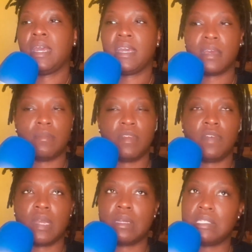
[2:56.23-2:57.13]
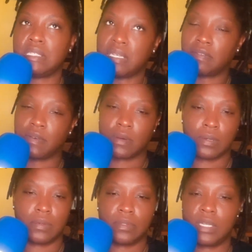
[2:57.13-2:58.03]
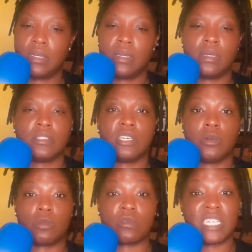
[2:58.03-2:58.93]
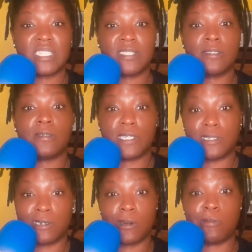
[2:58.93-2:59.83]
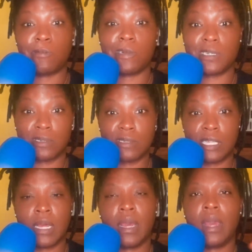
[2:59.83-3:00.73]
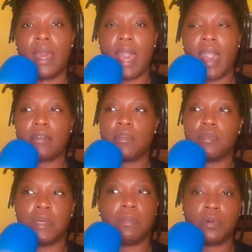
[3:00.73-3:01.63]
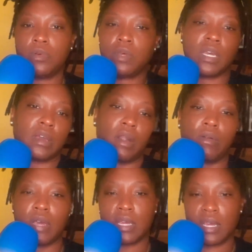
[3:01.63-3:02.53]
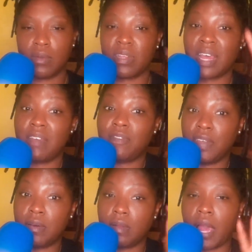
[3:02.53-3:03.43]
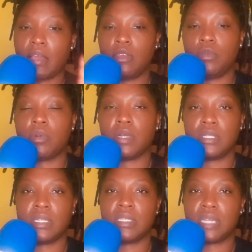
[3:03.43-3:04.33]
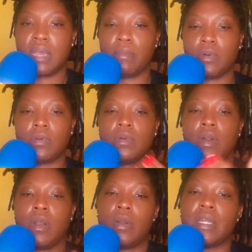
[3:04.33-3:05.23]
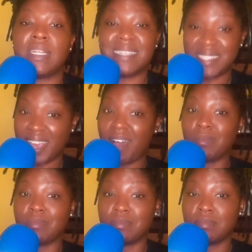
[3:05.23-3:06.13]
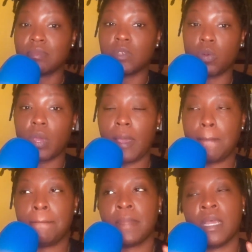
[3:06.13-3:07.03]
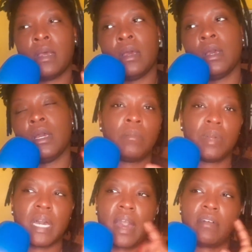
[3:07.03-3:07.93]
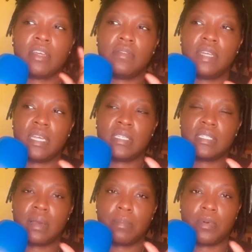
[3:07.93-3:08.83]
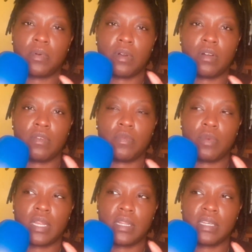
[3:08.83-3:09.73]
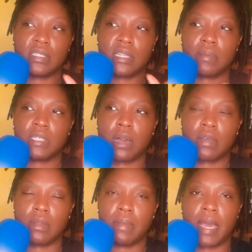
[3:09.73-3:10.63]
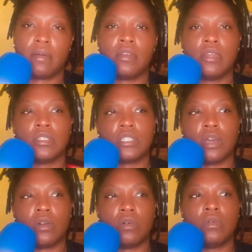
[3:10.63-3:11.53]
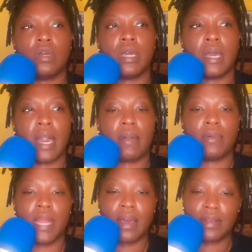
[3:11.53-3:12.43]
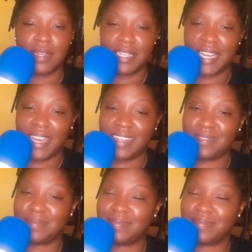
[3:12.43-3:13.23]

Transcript: it can be very difficult to wrestle your worth out people who can go and get what they feel like you bring to the table on discount. Okay. But I'll give you an example of what it is that I'm talking about. So I went out on a date